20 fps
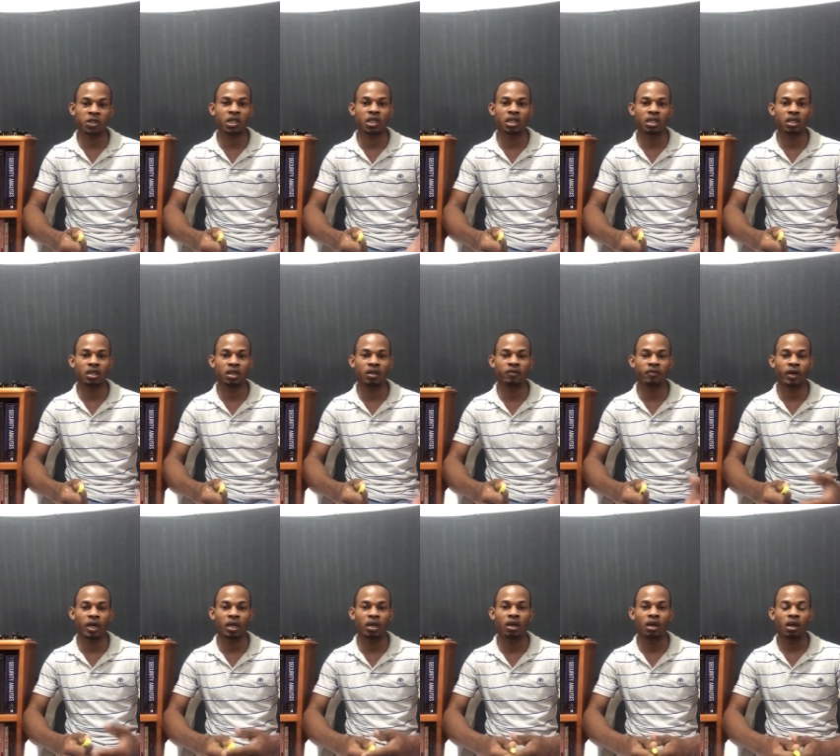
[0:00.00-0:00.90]
especially
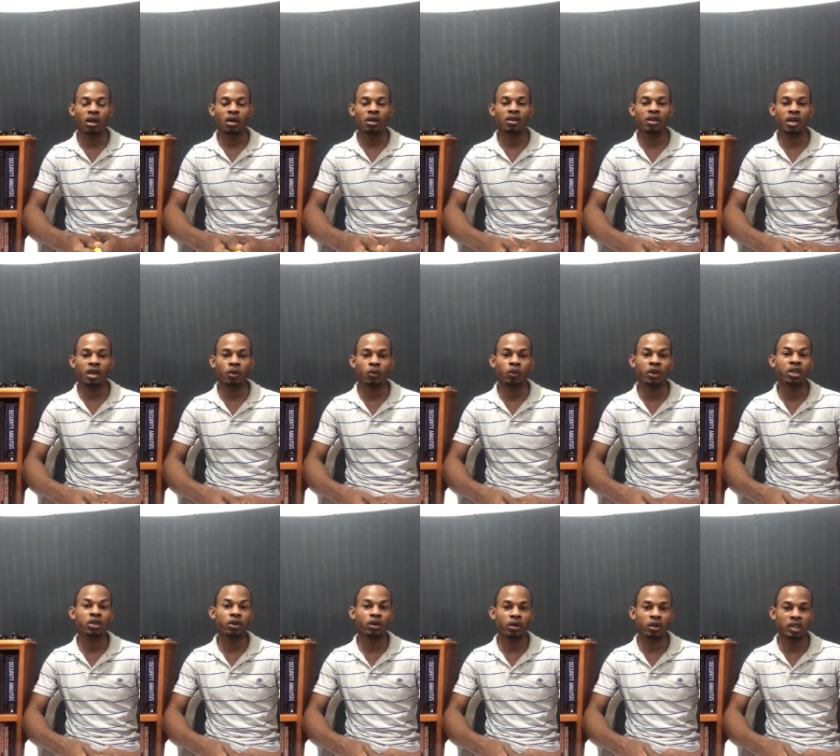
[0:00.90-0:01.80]
given the
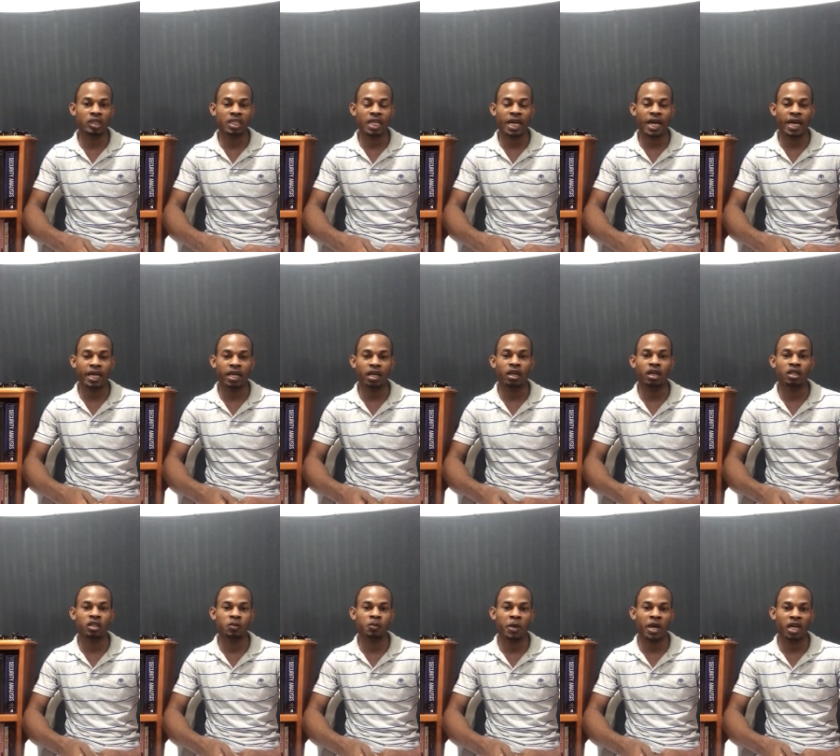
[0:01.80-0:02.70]
returns that I
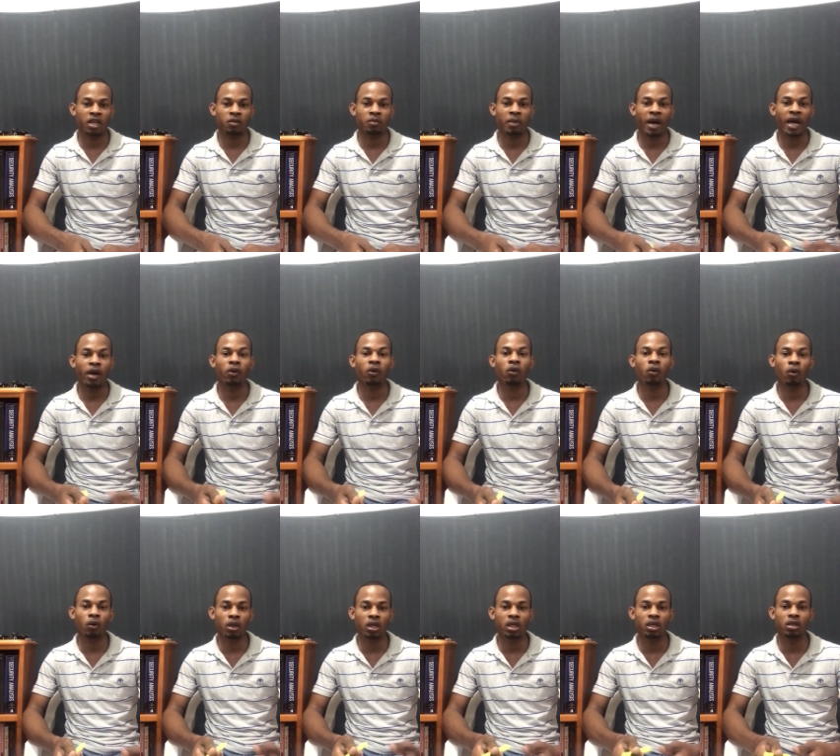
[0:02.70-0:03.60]
can expect by
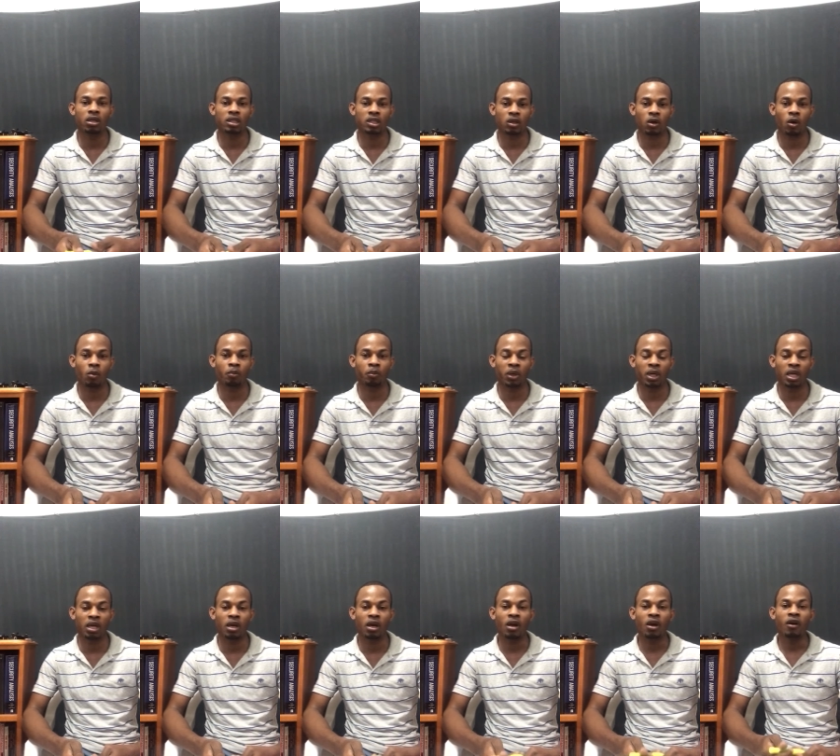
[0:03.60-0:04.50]
holding this
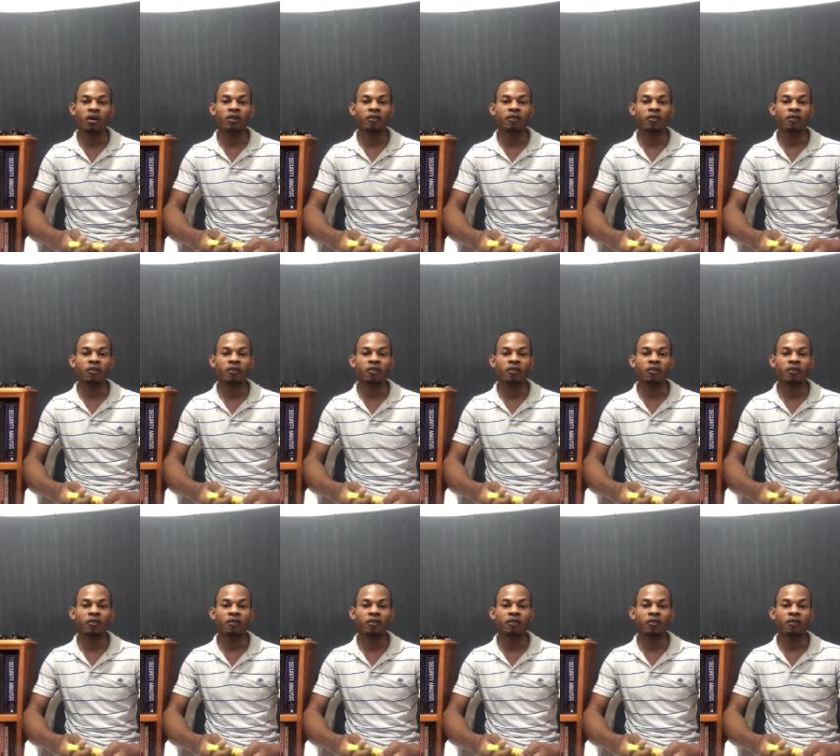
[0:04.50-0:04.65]
company